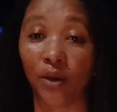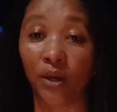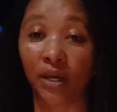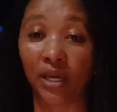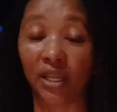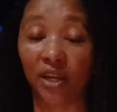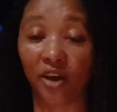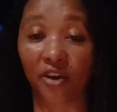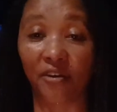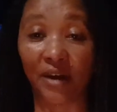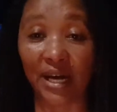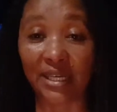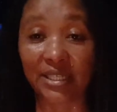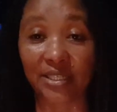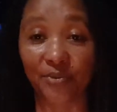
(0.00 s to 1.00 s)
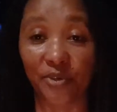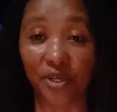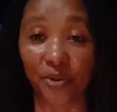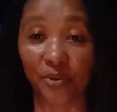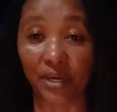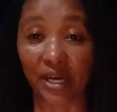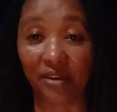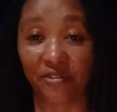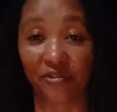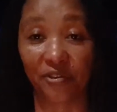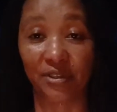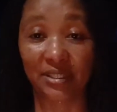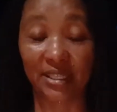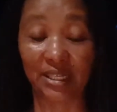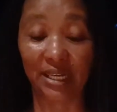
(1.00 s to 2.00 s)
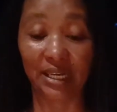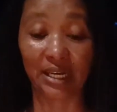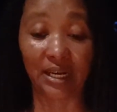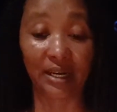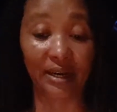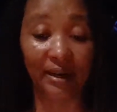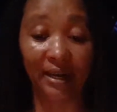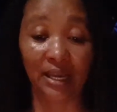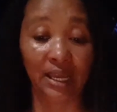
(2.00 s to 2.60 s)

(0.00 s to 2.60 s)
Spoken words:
in a crash where you were at the front of the car?"